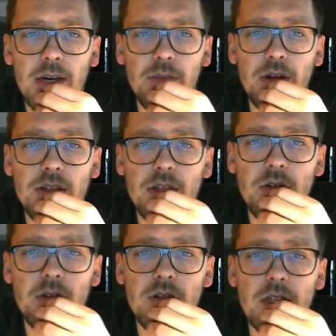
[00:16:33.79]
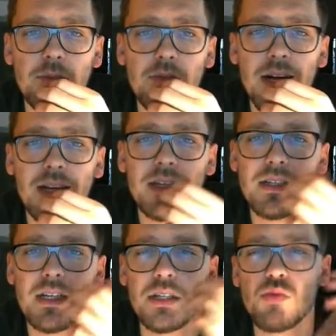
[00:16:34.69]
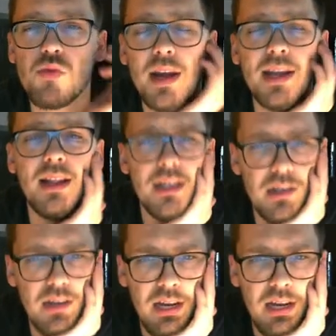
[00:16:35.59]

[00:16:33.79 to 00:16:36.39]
and prostitutes that the practice is regulated